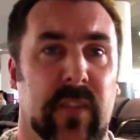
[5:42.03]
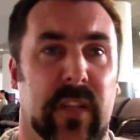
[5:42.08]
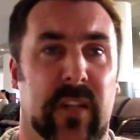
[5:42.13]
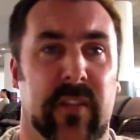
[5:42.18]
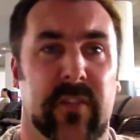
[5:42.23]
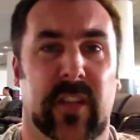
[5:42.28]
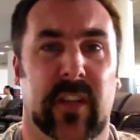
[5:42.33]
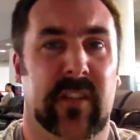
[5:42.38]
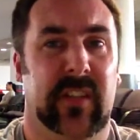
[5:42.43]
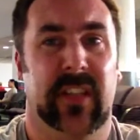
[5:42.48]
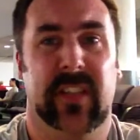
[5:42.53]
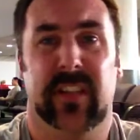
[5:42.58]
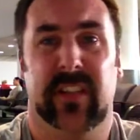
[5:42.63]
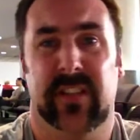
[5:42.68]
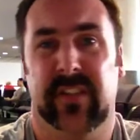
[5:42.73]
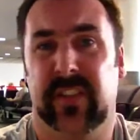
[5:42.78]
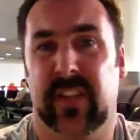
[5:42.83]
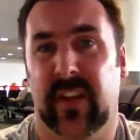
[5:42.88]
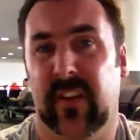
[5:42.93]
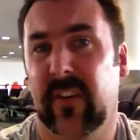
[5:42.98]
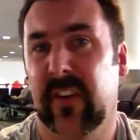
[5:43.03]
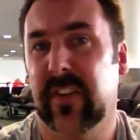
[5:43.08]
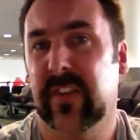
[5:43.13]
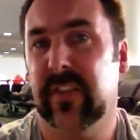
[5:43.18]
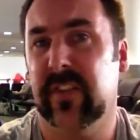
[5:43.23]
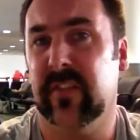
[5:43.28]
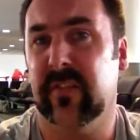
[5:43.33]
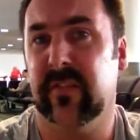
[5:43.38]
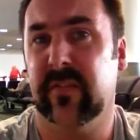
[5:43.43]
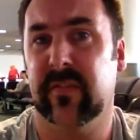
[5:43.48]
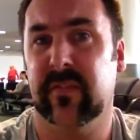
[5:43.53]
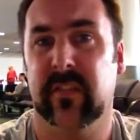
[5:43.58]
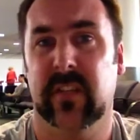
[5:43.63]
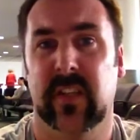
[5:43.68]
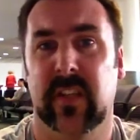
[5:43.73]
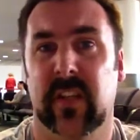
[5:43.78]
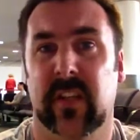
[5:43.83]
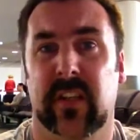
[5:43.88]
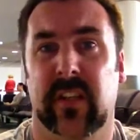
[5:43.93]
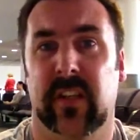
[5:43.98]
Don't get discouraged if
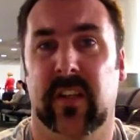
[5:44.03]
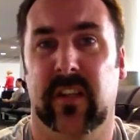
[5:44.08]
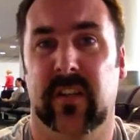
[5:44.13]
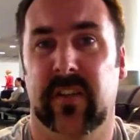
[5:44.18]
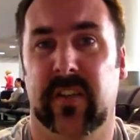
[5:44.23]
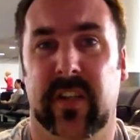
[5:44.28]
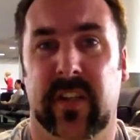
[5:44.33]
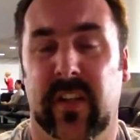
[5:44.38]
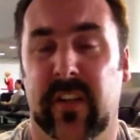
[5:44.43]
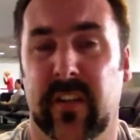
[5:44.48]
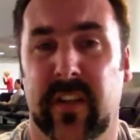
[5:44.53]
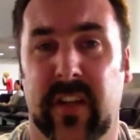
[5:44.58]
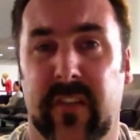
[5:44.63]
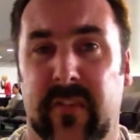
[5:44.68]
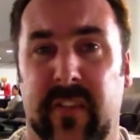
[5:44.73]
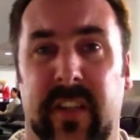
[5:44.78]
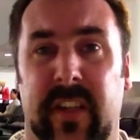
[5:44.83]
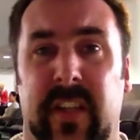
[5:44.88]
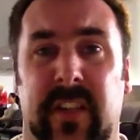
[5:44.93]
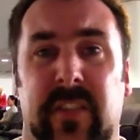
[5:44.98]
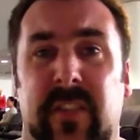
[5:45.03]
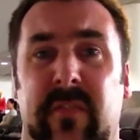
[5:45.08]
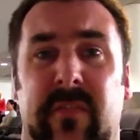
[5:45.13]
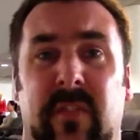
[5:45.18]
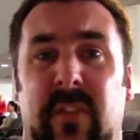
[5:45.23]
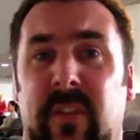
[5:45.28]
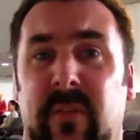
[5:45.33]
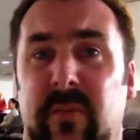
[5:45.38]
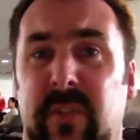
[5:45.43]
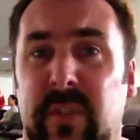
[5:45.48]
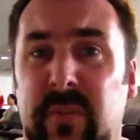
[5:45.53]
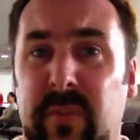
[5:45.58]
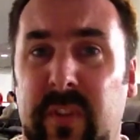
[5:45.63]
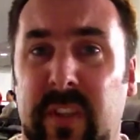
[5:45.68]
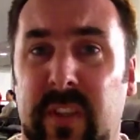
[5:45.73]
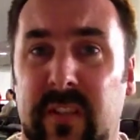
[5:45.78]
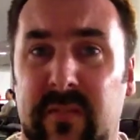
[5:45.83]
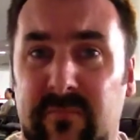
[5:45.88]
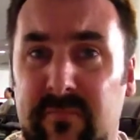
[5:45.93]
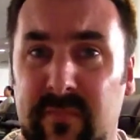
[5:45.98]
you don't have 1,000 followers
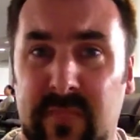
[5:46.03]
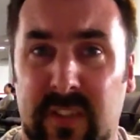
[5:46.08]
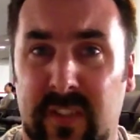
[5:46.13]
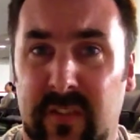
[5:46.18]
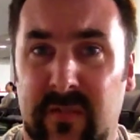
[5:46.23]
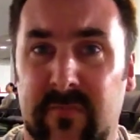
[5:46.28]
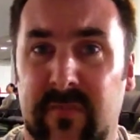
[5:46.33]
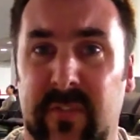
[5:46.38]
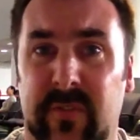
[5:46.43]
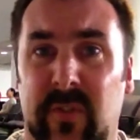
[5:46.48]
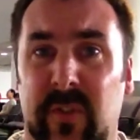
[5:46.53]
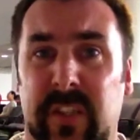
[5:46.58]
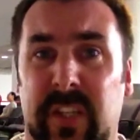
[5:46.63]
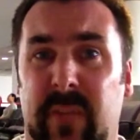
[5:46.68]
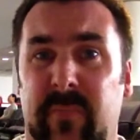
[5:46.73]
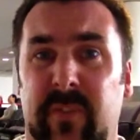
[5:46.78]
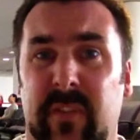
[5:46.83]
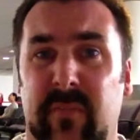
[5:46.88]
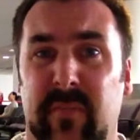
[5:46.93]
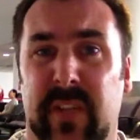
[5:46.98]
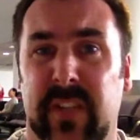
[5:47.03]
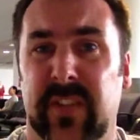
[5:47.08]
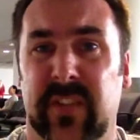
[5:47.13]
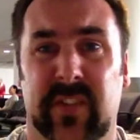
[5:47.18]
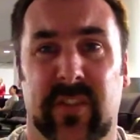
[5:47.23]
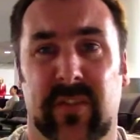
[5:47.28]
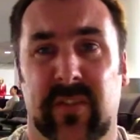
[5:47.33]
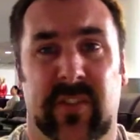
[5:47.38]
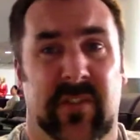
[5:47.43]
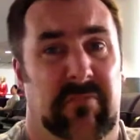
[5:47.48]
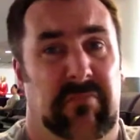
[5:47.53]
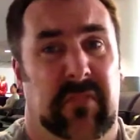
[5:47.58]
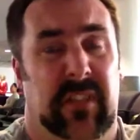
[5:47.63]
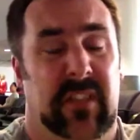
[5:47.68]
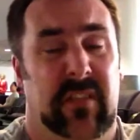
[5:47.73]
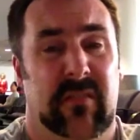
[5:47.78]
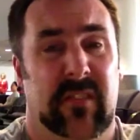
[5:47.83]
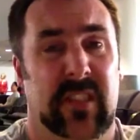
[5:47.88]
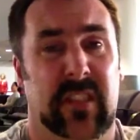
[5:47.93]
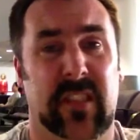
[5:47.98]
within the first couple of months, because
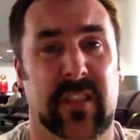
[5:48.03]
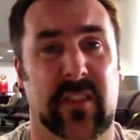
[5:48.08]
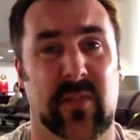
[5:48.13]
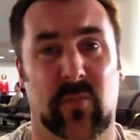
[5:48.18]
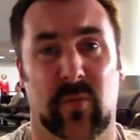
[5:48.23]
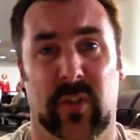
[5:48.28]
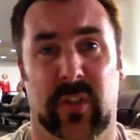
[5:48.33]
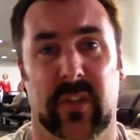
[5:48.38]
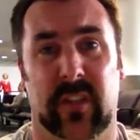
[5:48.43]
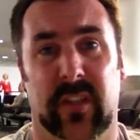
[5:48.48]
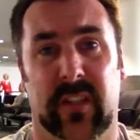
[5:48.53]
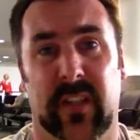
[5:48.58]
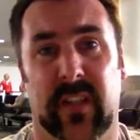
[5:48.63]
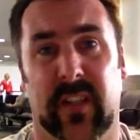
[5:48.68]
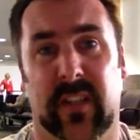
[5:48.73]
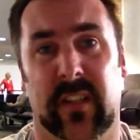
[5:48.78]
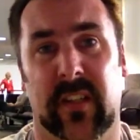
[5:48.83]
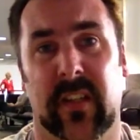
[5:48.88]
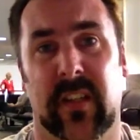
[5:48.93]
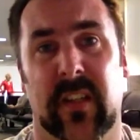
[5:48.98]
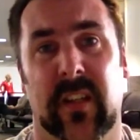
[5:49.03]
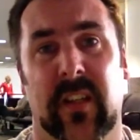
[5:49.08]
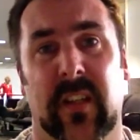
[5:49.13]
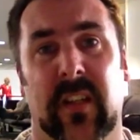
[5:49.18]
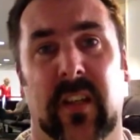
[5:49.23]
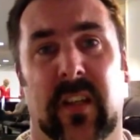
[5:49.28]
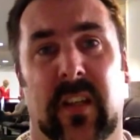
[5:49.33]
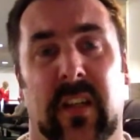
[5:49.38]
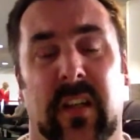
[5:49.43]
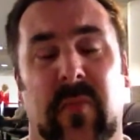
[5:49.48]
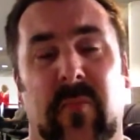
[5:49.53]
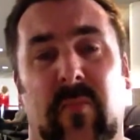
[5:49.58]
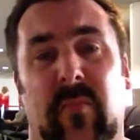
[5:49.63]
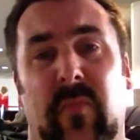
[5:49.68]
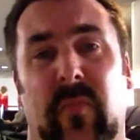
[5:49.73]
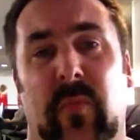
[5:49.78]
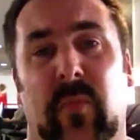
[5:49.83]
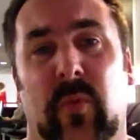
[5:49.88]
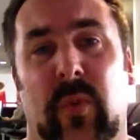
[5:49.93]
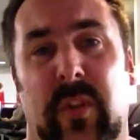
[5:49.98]
it doesn't work like that.
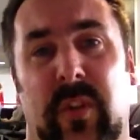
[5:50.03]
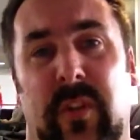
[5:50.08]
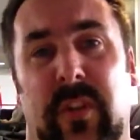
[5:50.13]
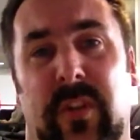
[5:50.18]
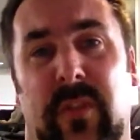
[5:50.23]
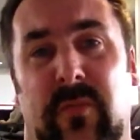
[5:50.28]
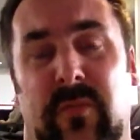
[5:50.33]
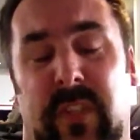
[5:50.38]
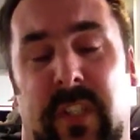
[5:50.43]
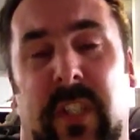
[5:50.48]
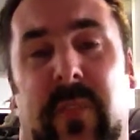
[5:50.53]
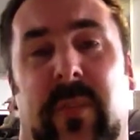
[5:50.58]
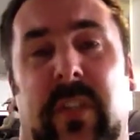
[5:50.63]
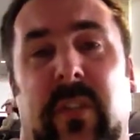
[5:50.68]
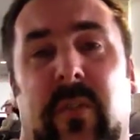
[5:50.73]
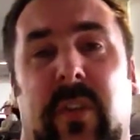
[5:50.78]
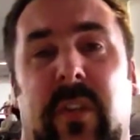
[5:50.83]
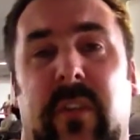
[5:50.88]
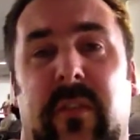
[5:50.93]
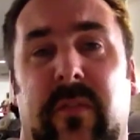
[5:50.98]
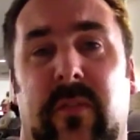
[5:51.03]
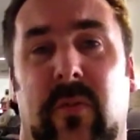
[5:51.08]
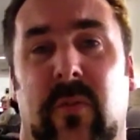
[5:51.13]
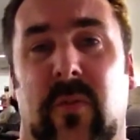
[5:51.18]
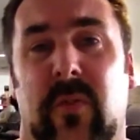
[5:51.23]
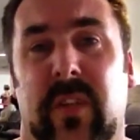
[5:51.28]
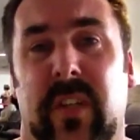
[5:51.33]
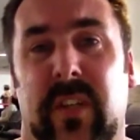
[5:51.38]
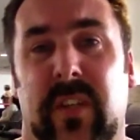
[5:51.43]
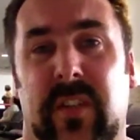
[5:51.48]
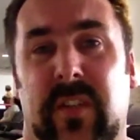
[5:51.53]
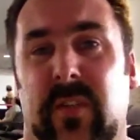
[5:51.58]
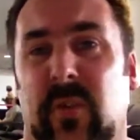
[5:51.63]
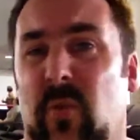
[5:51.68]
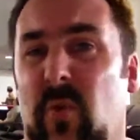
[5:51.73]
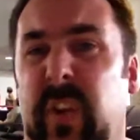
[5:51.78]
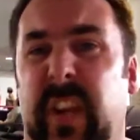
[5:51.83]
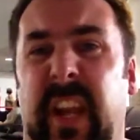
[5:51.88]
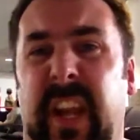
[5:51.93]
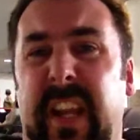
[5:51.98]
What you should really be looking for is
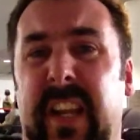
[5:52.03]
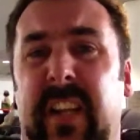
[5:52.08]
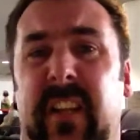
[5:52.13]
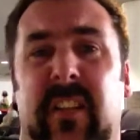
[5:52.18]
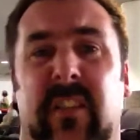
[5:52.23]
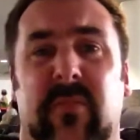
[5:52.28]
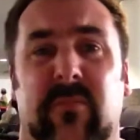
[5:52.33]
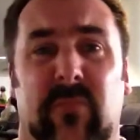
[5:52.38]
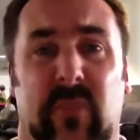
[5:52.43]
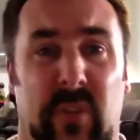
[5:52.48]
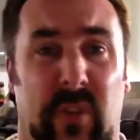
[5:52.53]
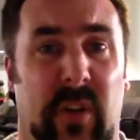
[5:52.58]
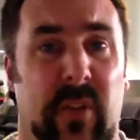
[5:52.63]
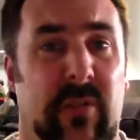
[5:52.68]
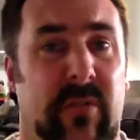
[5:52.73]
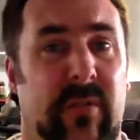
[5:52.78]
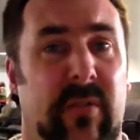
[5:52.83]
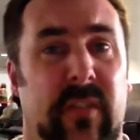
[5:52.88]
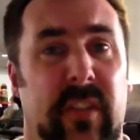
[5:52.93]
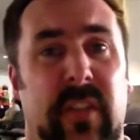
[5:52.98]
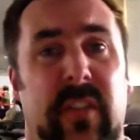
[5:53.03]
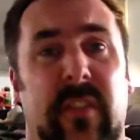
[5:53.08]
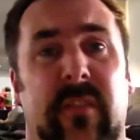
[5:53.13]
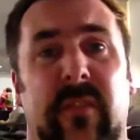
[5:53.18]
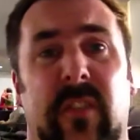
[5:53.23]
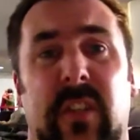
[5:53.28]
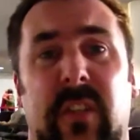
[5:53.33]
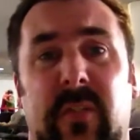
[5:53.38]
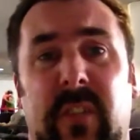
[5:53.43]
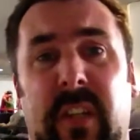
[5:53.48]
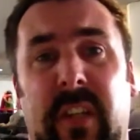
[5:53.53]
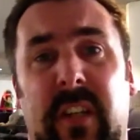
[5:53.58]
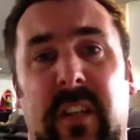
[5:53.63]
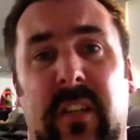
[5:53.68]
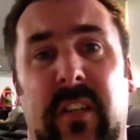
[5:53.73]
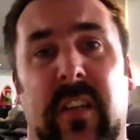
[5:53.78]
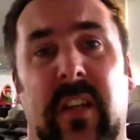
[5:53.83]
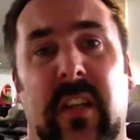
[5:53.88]
organic growth in your follower account.